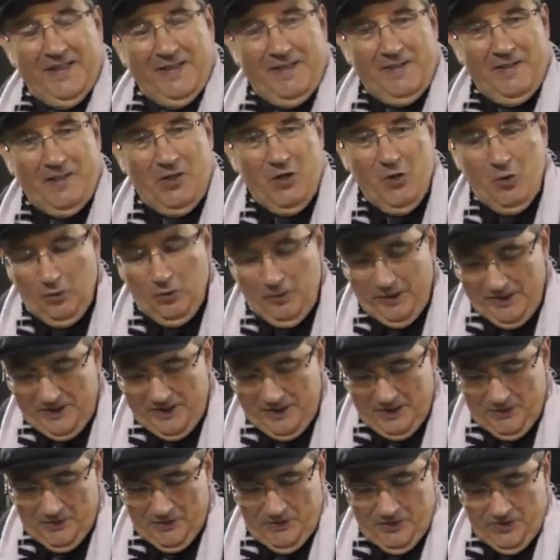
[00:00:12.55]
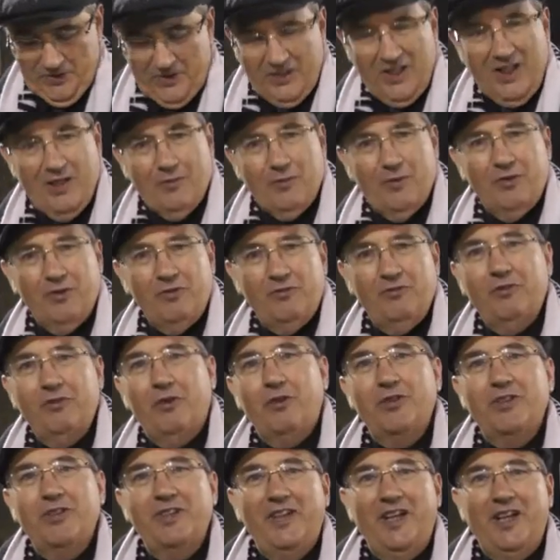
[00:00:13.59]
The goal that counted came on
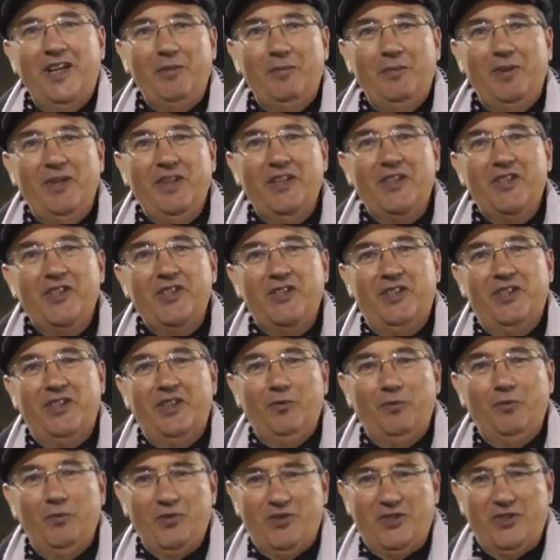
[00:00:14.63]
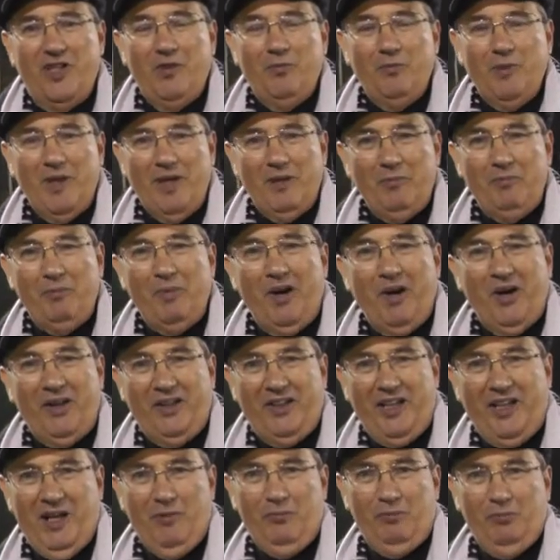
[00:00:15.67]
49 minutes and it was that man
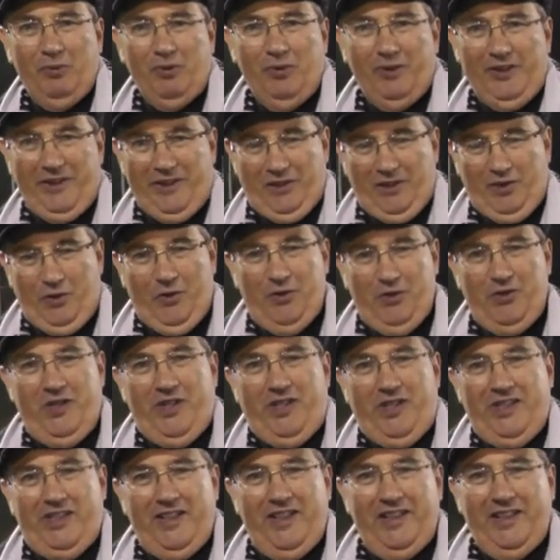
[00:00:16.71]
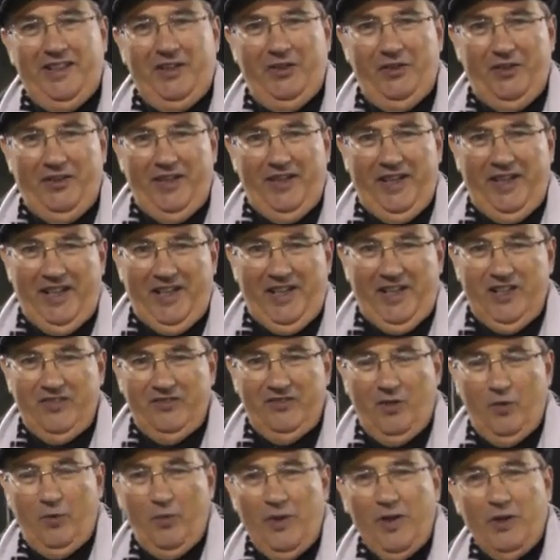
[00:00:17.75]
Mark Gamble that got it, getting on the end
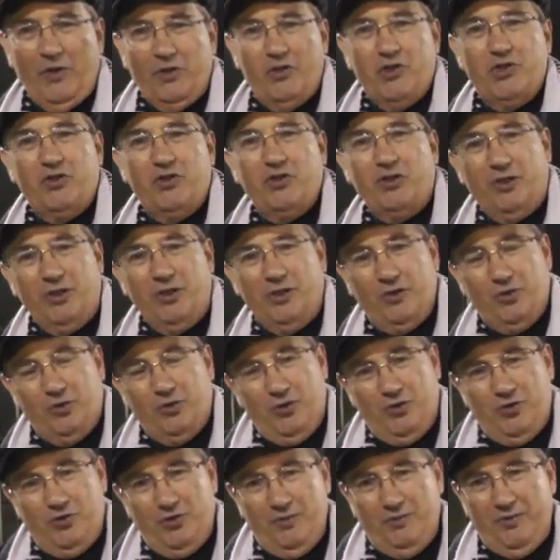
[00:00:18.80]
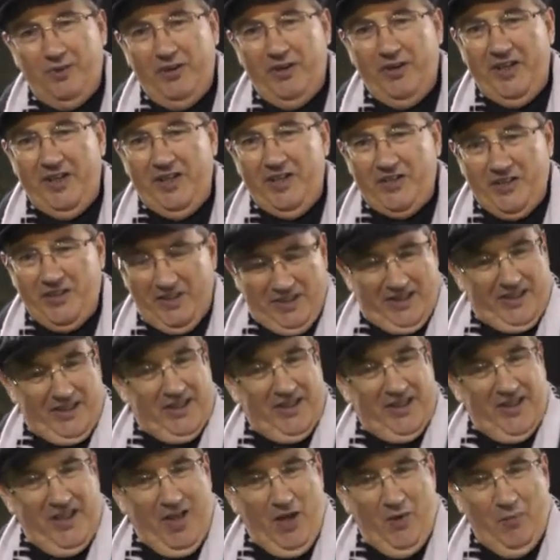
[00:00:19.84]
of a well-struck cross from the right
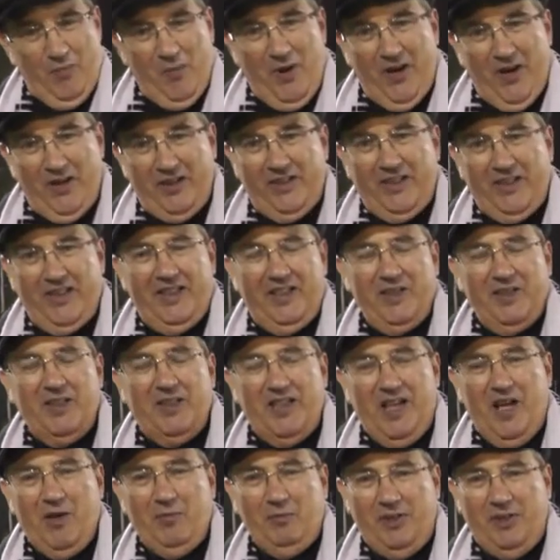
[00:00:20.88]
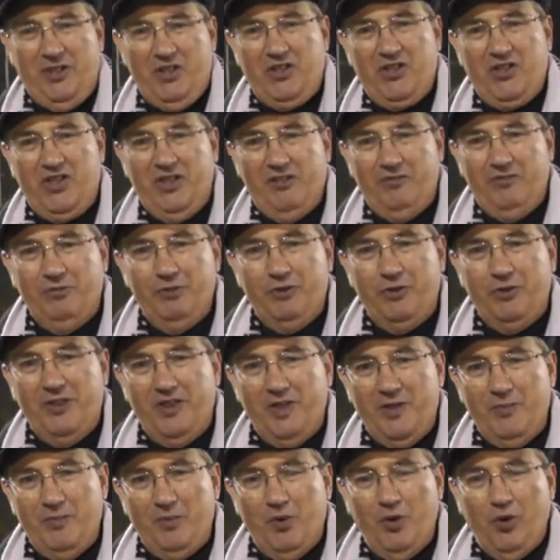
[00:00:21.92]
and Mark calmly
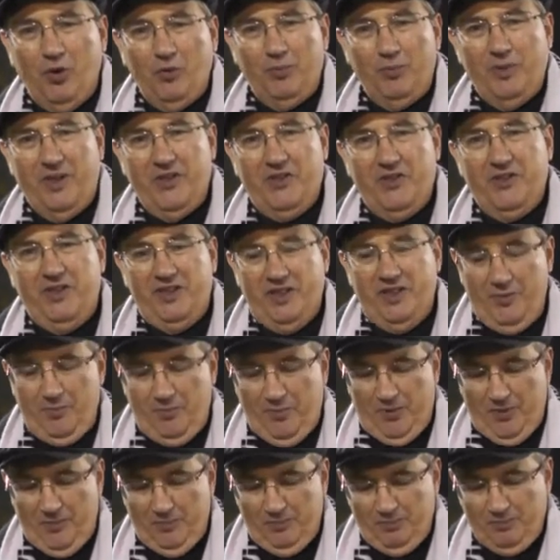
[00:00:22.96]
side-footed the ball past the keeper.